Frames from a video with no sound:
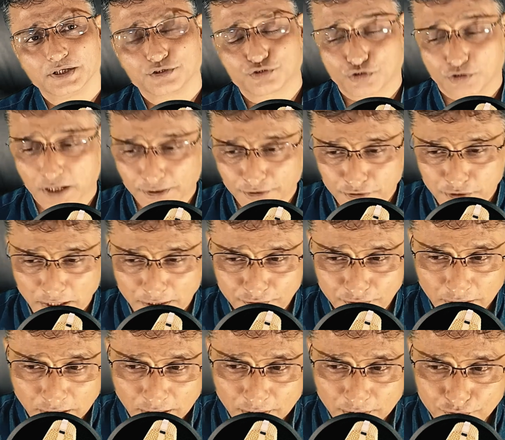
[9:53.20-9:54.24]
So rather
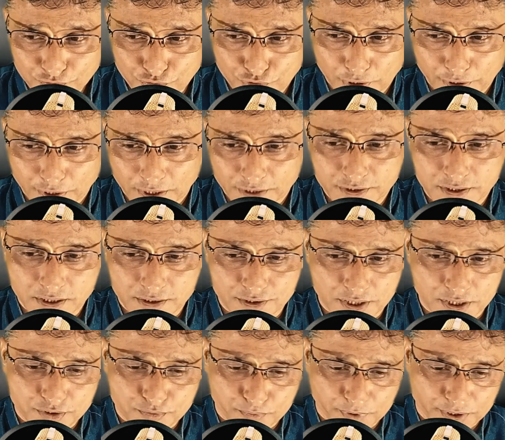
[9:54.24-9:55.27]
than thinking such
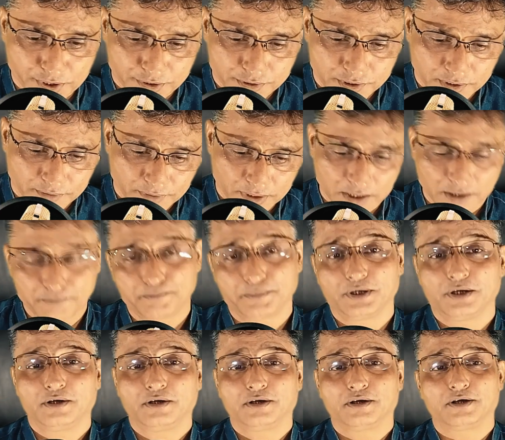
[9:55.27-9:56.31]
things, we can
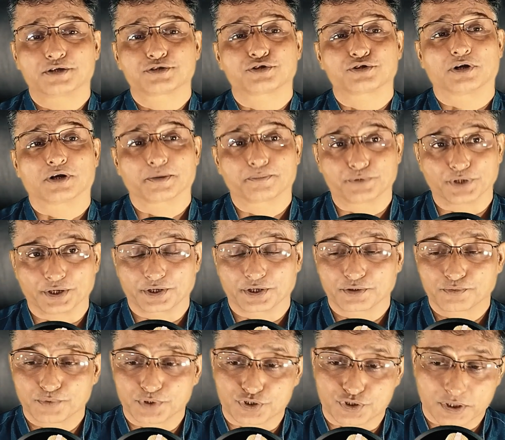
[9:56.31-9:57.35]
develop a sort of
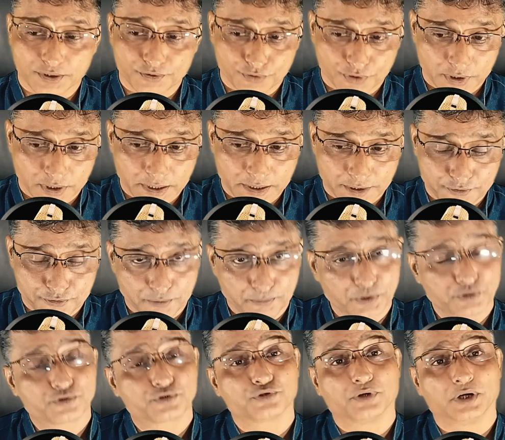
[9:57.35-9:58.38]
thinking which can really
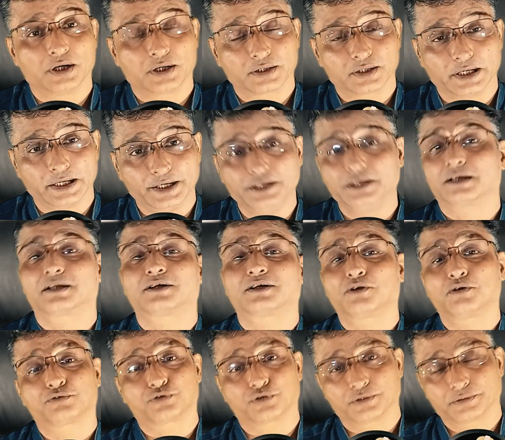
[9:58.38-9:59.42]
contribute to our inner
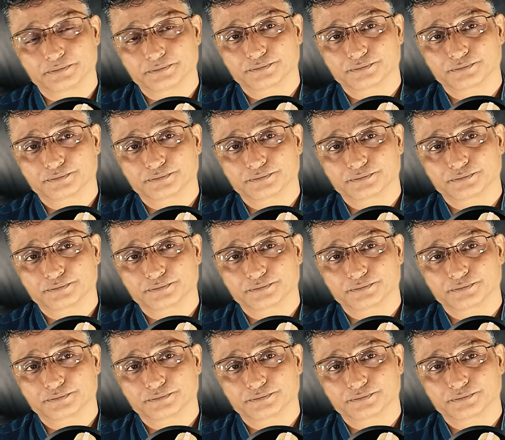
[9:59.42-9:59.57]
growth.